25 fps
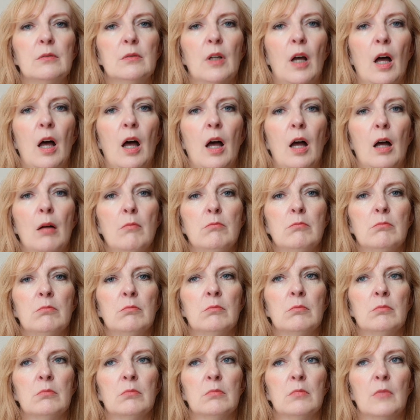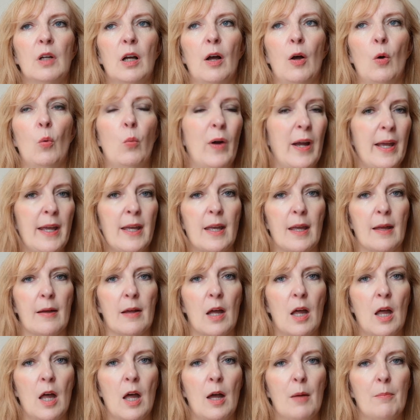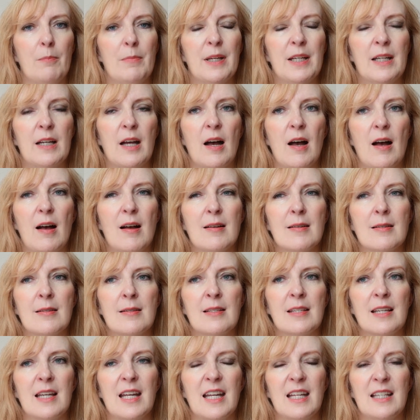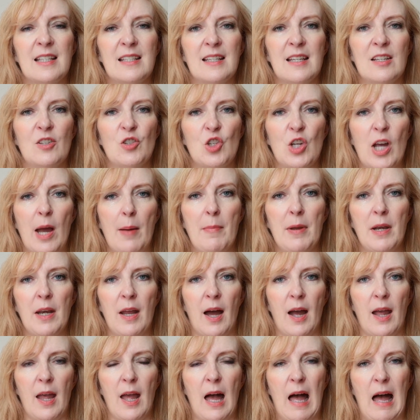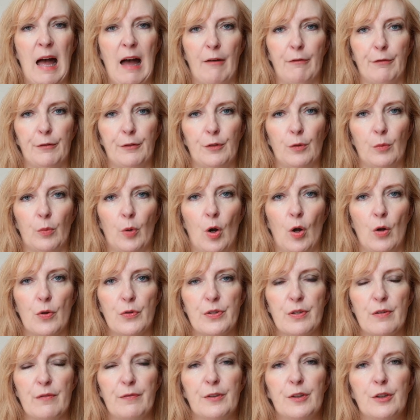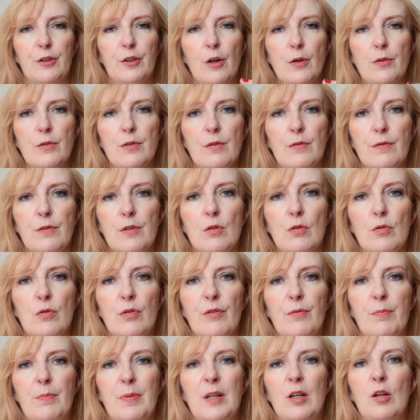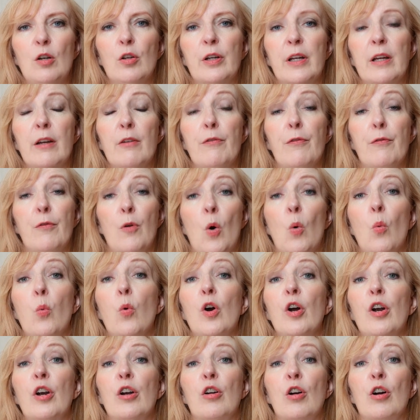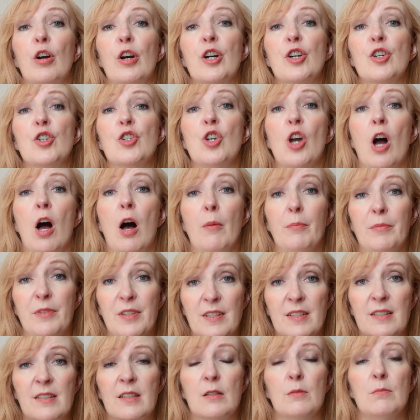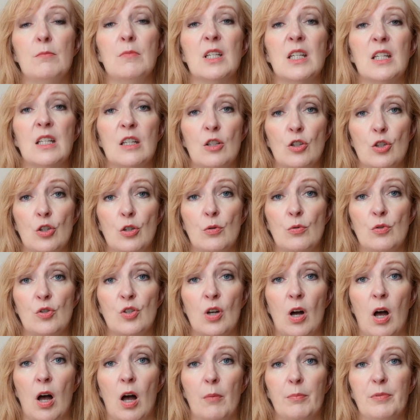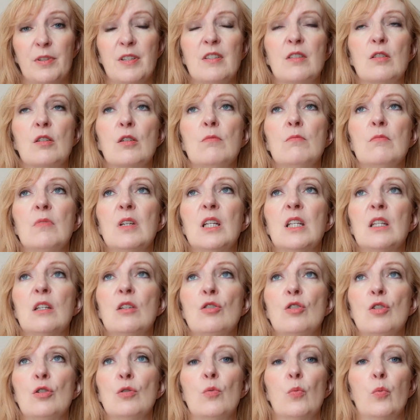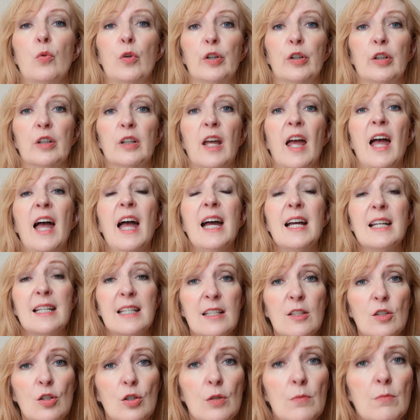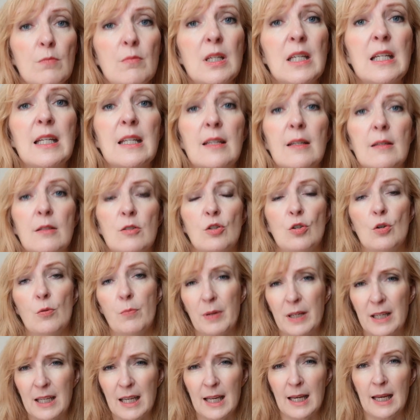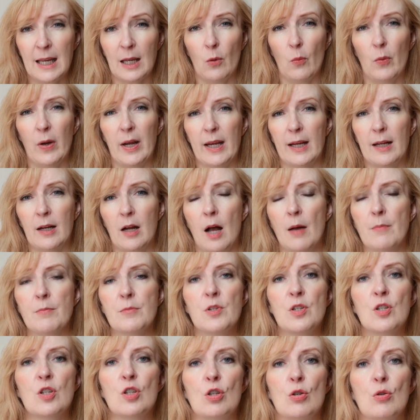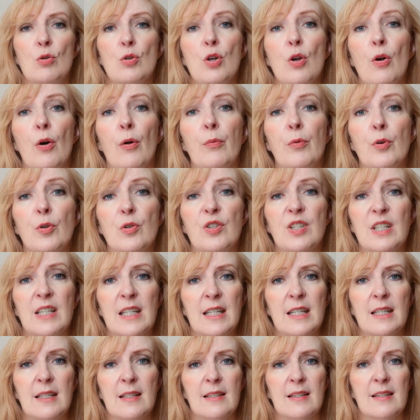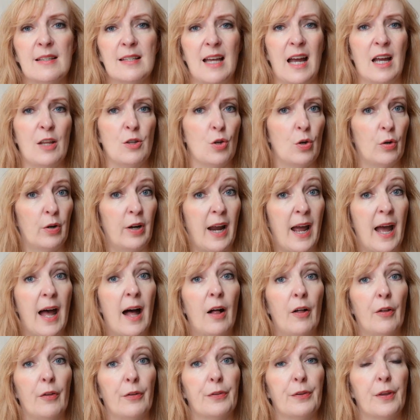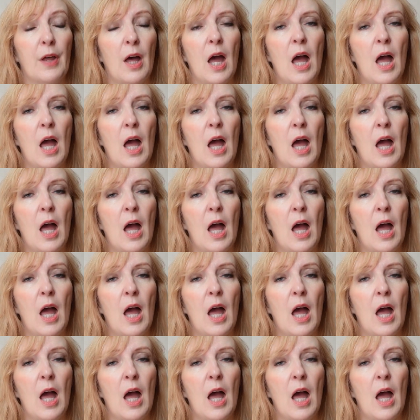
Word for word: um, uh, way because it's in Gemini after all. So for those of you who've been looking for work or a job, this could mean a new job. This could mean a new work. This could mean a new beginning when it comes to your routines and your health